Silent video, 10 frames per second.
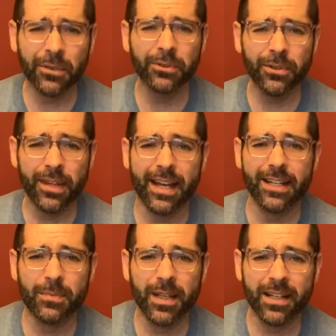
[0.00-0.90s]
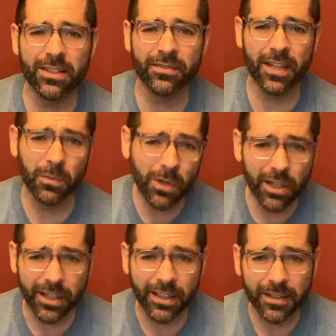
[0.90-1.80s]
do that is because if they
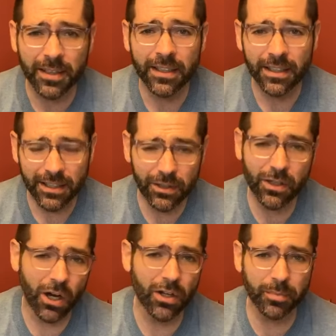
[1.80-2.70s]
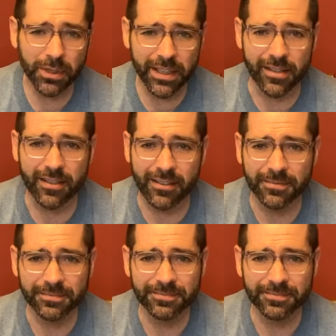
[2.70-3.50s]
would, you'd call the police.